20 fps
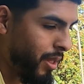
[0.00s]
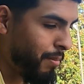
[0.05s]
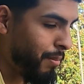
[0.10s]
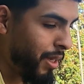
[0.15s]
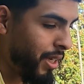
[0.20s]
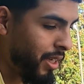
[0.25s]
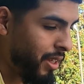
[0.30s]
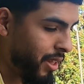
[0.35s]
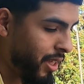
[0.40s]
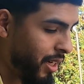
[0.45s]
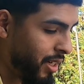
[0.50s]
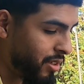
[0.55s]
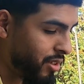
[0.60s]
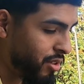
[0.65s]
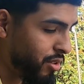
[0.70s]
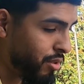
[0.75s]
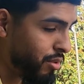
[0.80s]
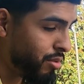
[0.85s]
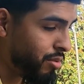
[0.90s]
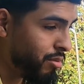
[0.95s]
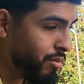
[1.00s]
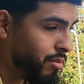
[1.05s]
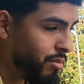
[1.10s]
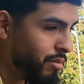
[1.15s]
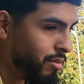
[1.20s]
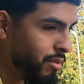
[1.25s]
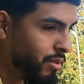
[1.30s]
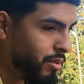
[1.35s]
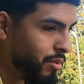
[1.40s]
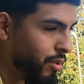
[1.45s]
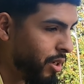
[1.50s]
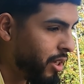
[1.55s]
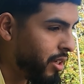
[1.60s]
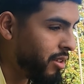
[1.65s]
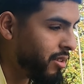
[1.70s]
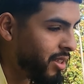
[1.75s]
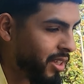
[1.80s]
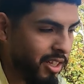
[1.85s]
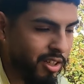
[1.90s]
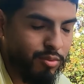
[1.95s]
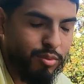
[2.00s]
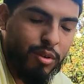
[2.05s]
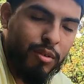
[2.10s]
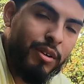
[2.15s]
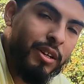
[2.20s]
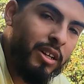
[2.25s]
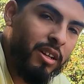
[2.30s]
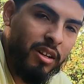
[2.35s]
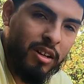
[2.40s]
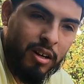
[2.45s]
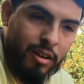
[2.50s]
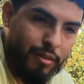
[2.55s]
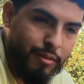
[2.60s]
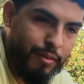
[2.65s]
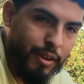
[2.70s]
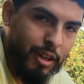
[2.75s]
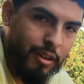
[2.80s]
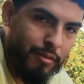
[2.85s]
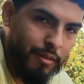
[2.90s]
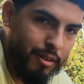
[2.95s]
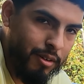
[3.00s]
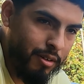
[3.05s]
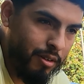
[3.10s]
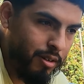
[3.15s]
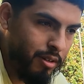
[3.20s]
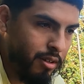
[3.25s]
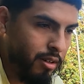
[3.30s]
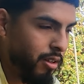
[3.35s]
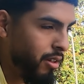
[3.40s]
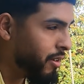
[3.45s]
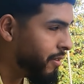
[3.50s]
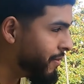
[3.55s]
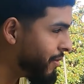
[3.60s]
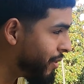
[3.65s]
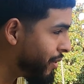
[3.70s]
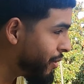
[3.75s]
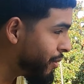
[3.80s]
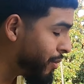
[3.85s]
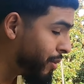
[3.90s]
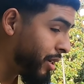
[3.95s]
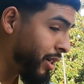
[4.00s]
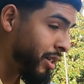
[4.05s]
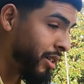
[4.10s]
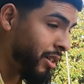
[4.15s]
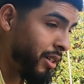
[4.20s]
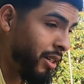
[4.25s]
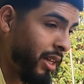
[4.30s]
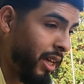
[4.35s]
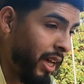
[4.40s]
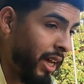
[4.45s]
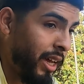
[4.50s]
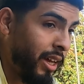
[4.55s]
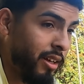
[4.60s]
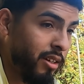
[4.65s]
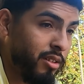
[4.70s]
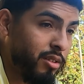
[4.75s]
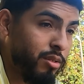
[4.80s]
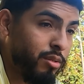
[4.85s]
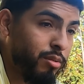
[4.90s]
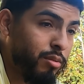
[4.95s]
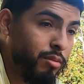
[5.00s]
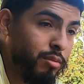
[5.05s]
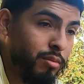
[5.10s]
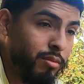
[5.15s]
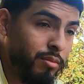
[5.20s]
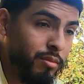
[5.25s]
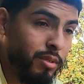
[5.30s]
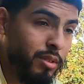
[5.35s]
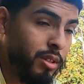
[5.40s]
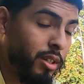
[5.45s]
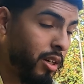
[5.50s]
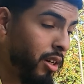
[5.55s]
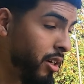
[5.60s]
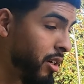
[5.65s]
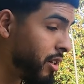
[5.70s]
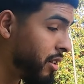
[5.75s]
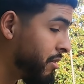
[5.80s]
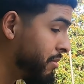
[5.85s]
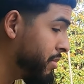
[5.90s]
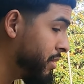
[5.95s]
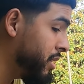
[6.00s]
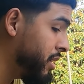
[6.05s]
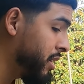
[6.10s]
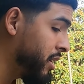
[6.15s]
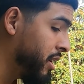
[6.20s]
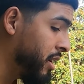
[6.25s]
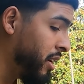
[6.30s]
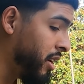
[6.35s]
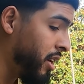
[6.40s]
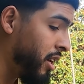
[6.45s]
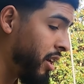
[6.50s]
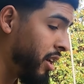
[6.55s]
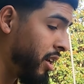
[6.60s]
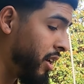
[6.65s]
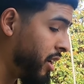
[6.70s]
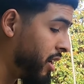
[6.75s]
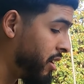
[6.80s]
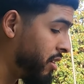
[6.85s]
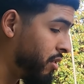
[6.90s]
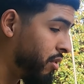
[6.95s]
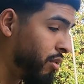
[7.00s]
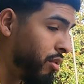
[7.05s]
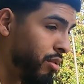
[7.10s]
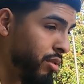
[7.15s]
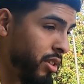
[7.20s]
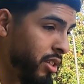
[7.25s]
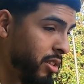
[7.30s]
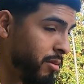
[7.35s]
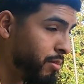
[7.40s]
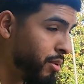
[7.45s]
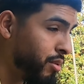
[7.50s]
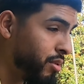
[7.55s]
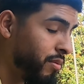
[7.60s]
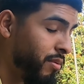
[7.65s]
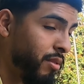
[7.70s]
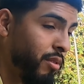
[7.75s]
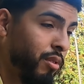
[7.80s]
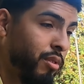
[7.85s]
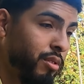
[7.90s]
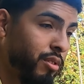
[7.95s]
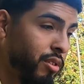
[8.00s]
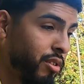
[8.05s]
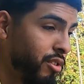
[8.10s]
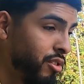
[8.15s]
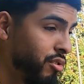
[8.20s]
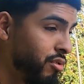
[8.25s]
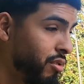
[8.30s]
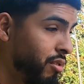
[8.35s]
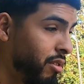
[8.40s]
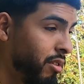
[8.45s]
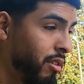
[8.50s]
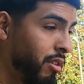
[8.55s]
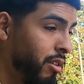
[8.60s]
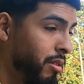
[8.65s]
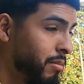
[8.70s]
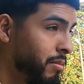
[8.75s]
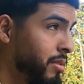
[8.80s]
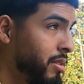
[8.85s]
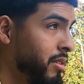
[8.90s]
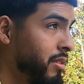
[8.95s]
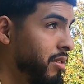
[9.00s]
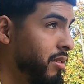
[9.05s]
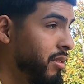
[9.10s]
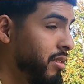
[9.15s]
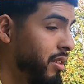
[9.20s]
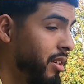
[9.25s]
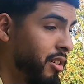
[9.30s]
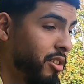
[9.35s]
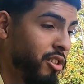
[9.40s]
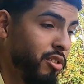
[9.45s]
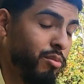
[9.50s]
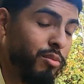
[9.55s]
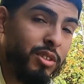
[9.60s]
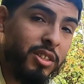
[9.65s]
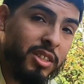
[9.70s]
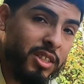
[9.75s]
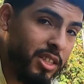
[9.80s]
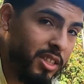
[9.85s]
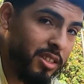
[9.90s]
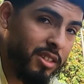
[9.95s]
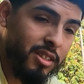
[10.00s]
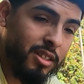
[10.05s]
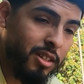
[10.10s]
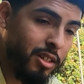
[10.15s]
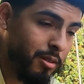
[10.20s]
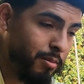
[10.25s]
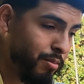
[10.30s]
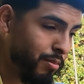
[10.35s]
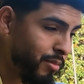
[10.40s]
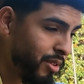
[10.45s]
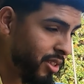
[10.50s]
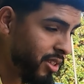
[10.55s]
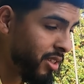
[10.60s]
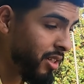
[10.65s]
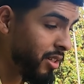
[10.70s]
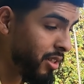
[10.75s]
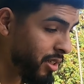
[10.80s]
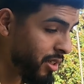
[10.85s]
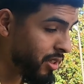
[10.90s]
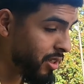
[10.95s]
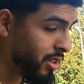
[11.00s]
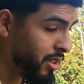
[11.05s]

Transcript: being that so things weren't in our favor for one the axle the hub and all these bolts for all the control arms they're just what seized up stuck